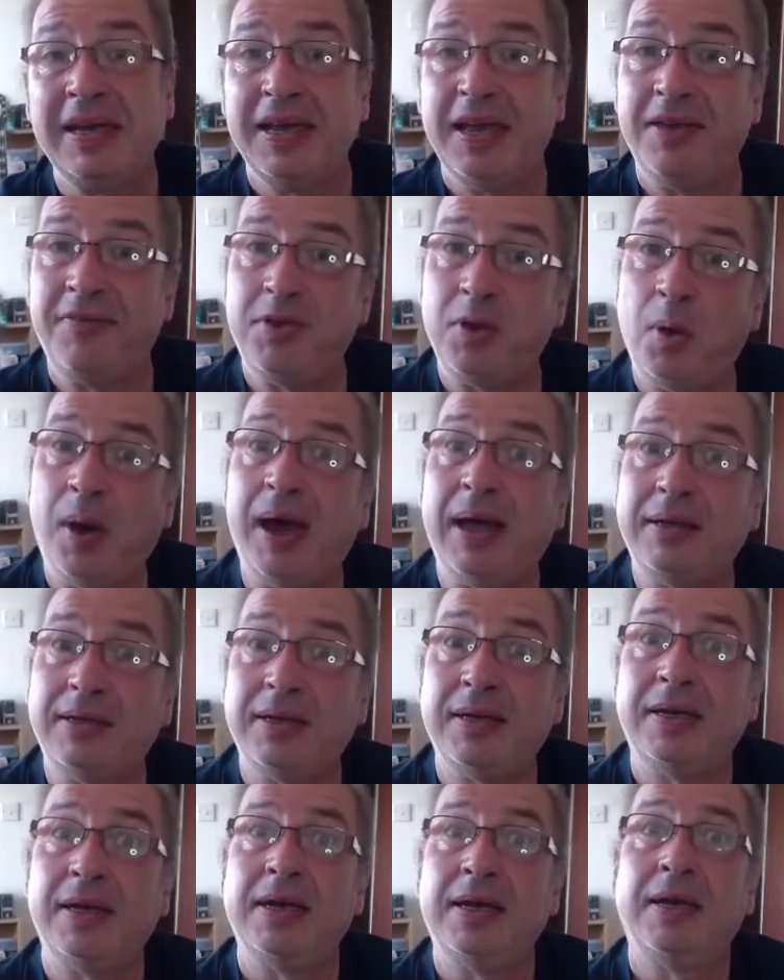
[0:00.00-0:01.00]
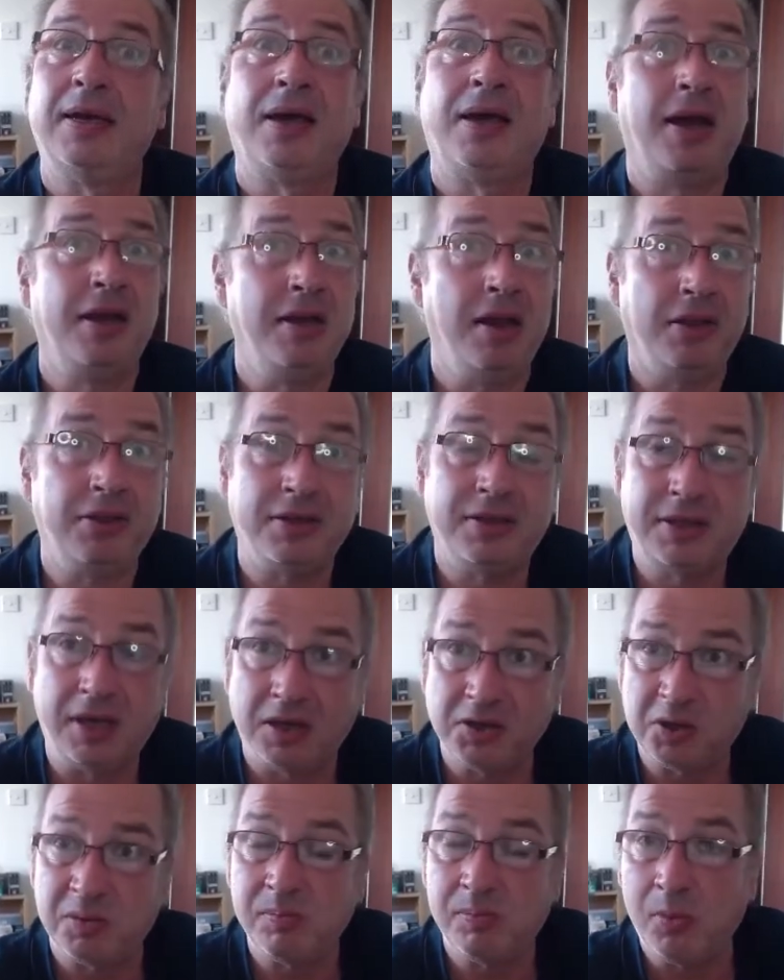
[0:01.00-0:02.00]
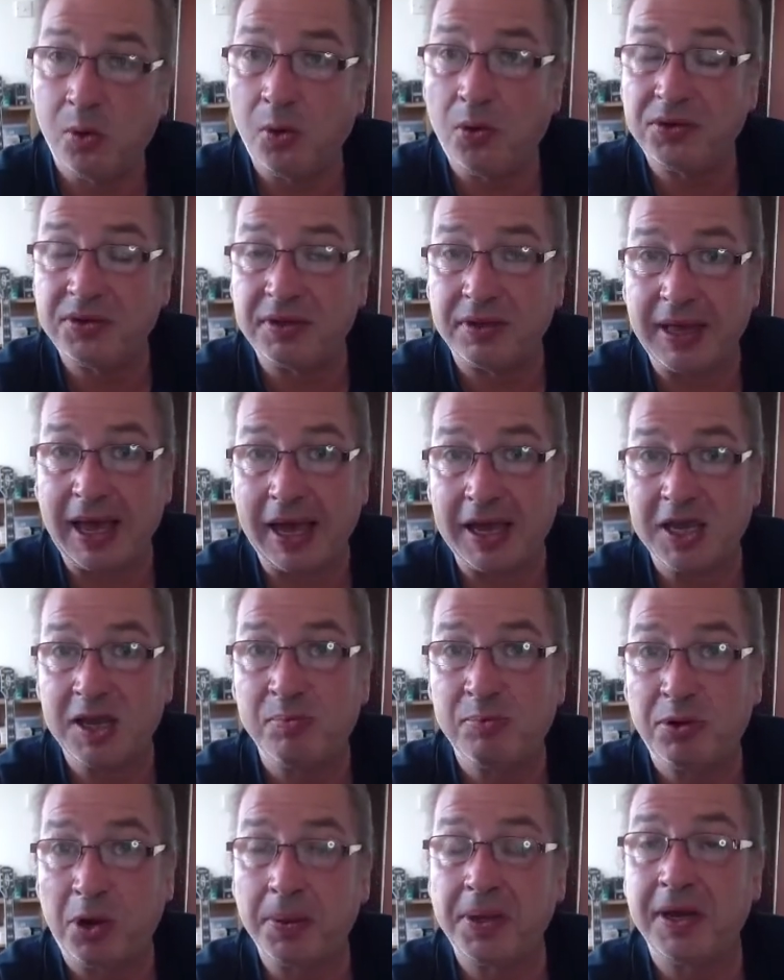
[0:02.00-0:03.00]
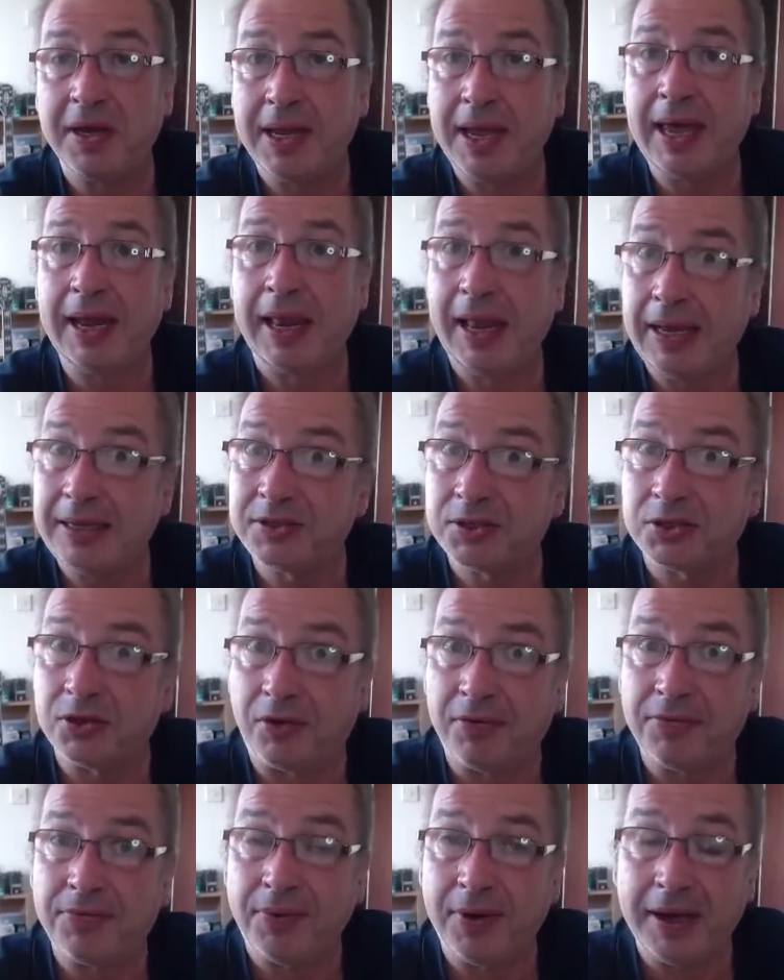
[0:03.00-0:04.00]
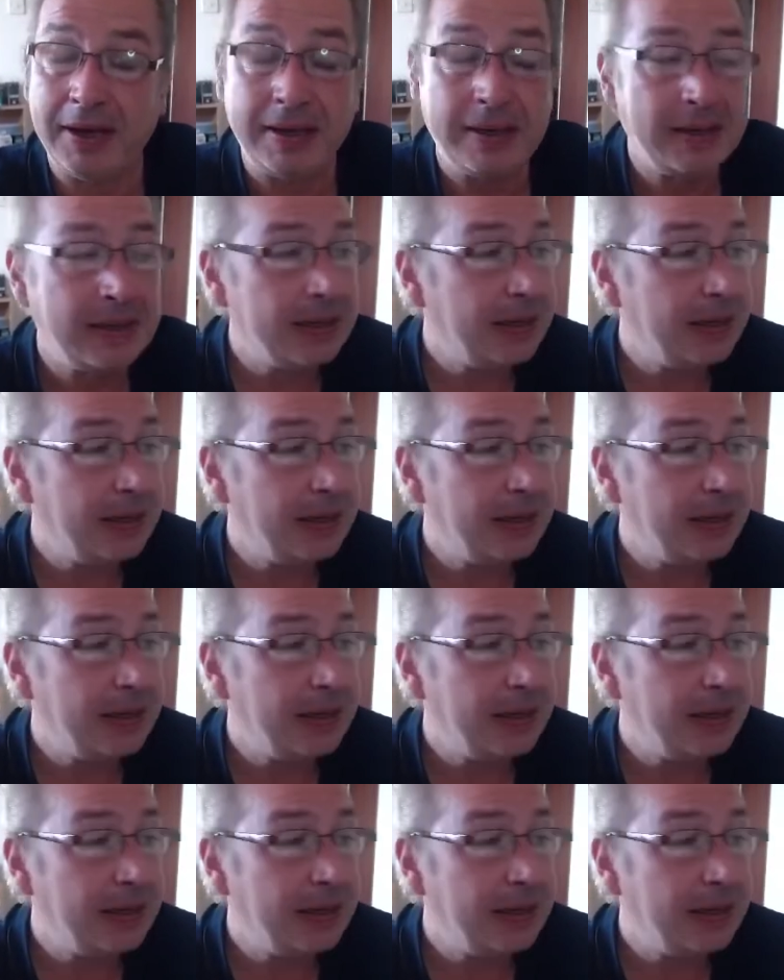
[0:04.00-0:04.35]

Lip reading: If you add another dozen more to that, you're probably going to get less software.